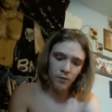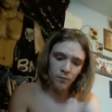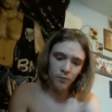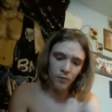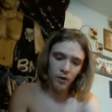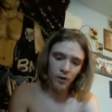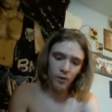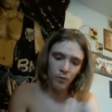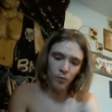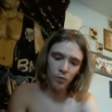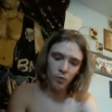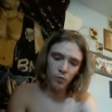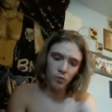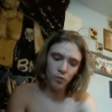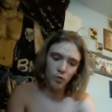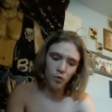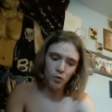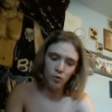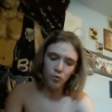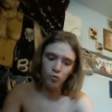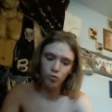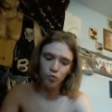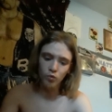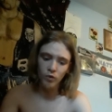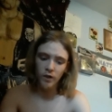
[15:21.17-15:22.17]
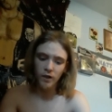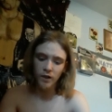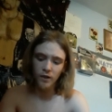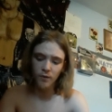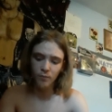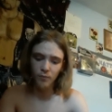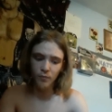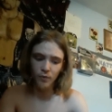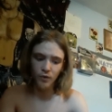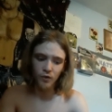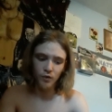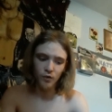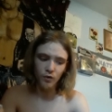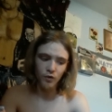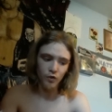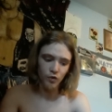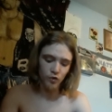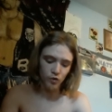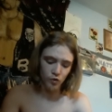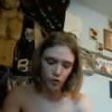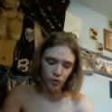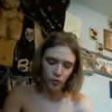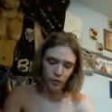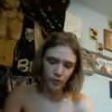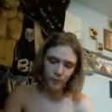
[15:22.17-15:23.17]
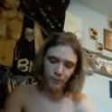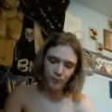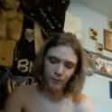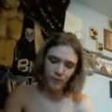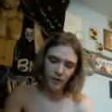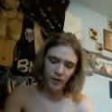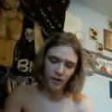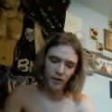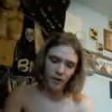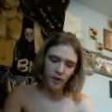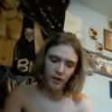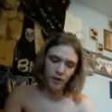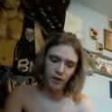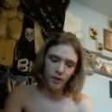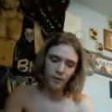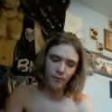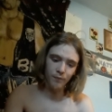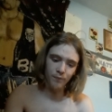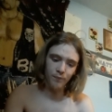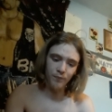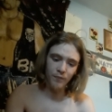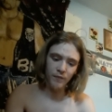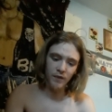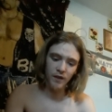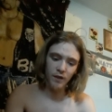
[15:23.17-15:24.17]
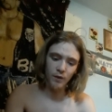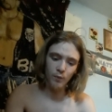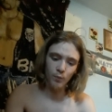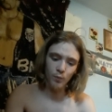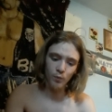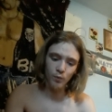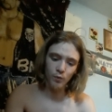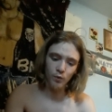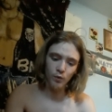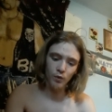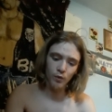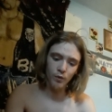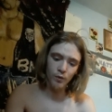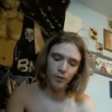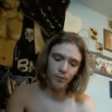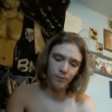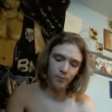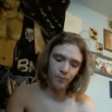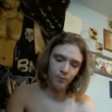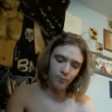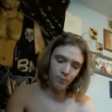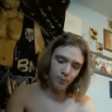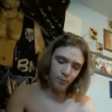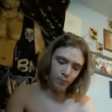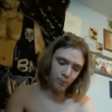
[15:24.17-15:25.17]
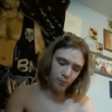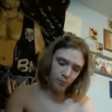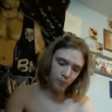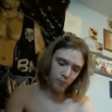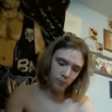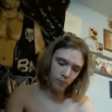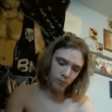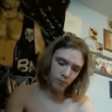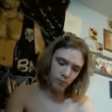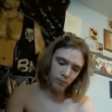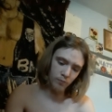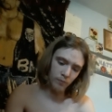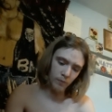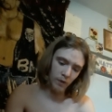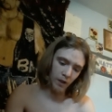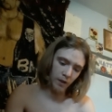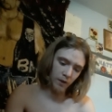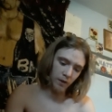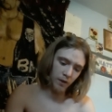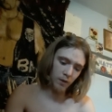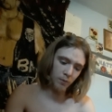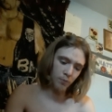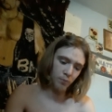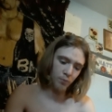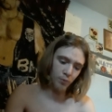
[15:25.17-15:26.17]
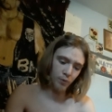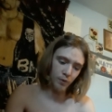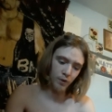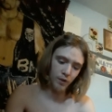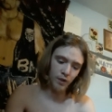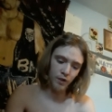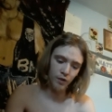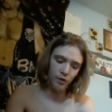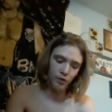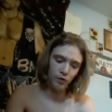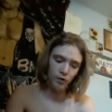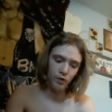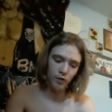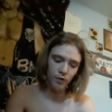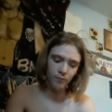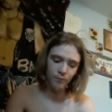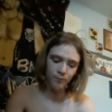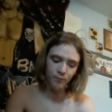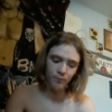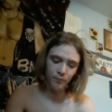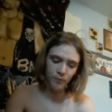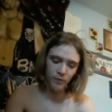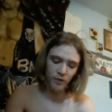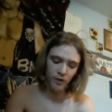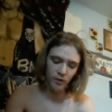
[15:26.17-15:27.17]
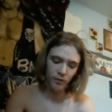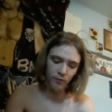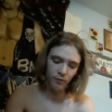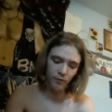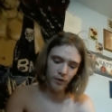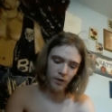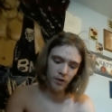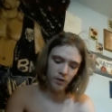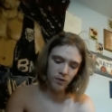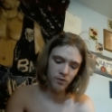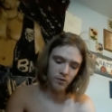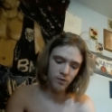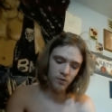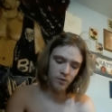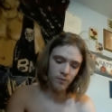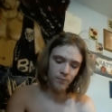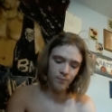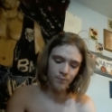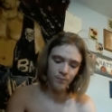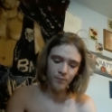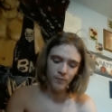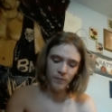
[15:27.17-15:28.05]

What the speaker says: Probably won't look right, but you could do it. Again, he would look, I think, pretty good in the vest